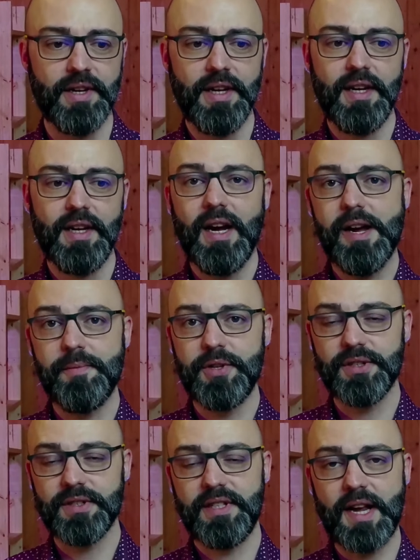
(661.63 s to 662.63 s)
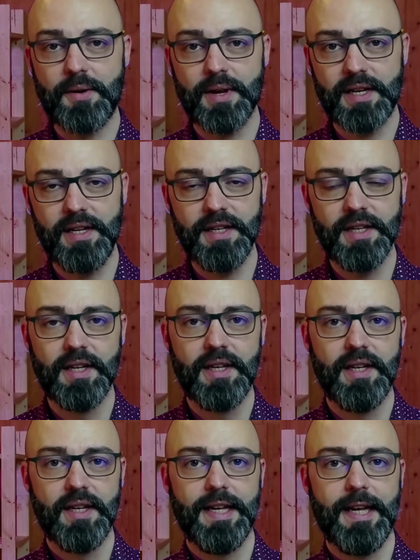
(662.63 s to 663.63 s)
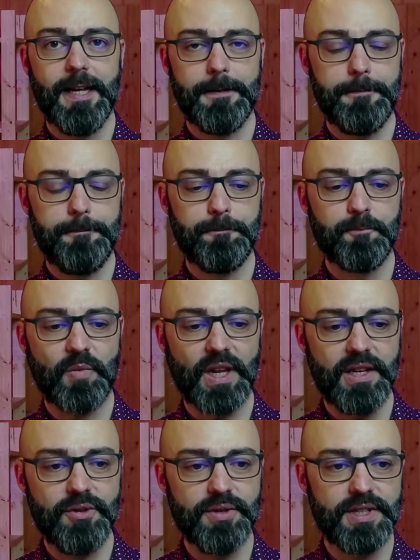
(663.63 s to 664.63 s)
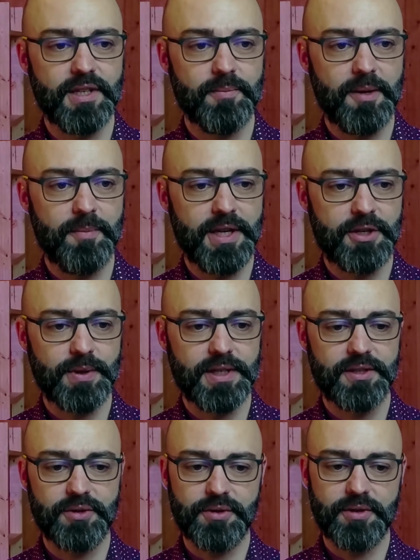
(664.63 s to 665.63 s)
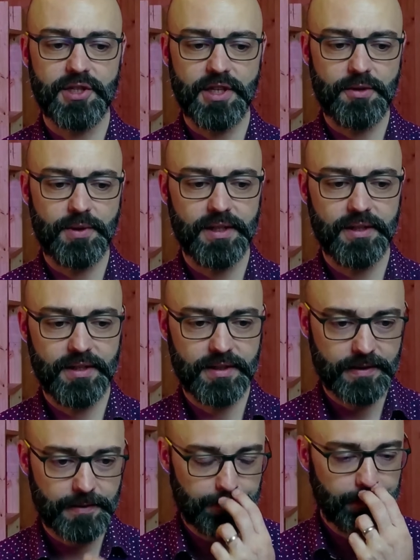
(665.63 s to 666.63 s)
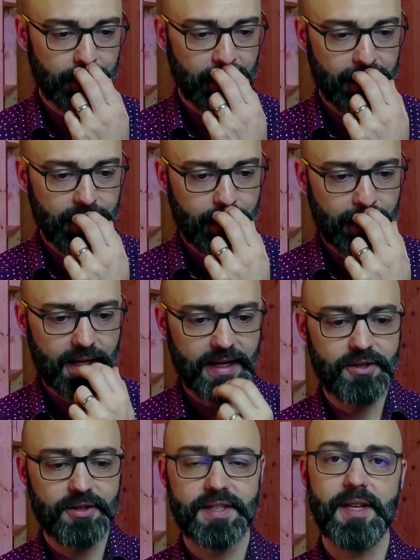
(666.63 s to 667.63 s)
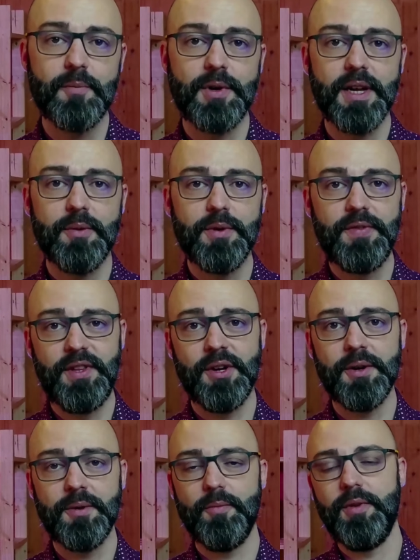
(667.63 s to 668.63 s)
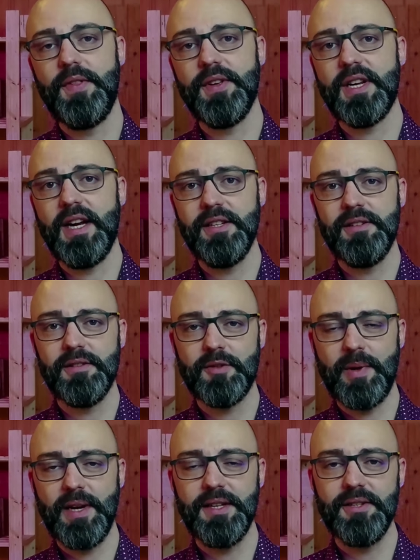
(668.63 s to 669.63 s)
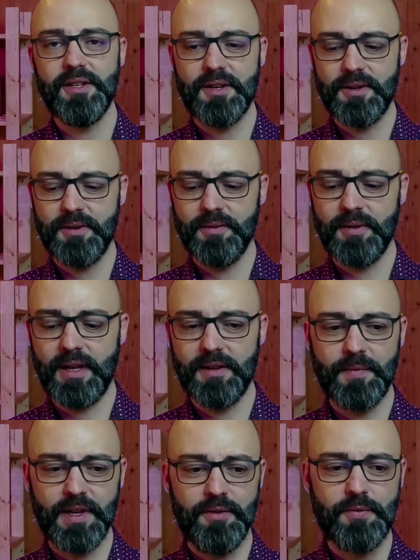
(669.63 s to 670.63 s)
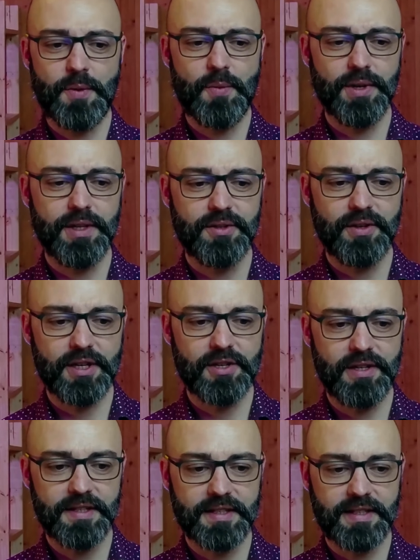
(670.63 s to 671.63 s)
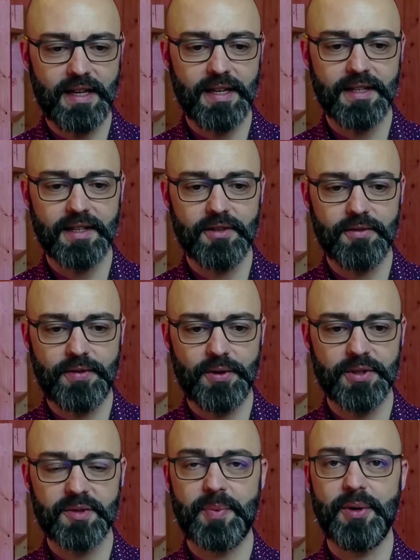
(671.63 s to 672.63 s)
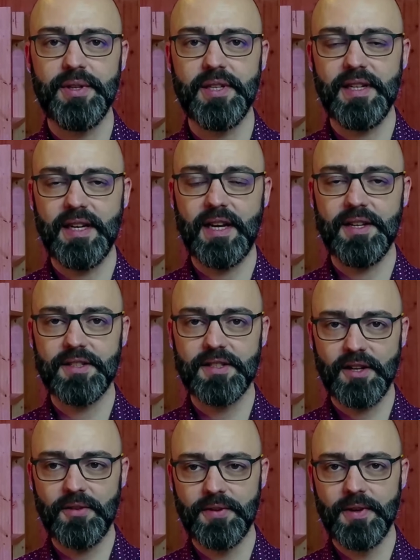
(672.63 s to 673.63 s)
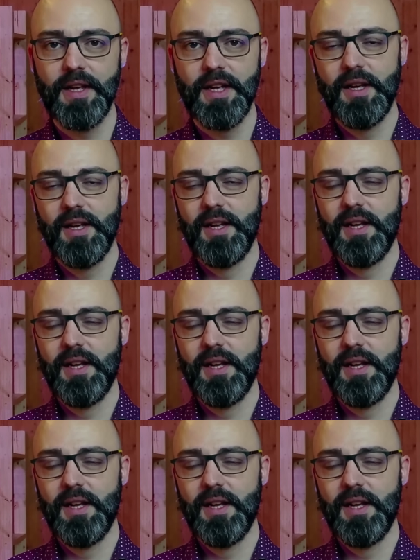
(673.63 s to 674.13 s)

curve. I'm just directly using my matrix to generate this. And the same way we've done with the cardinal spline, you know, if we wanted to actually start at the first point and that kind of stuff,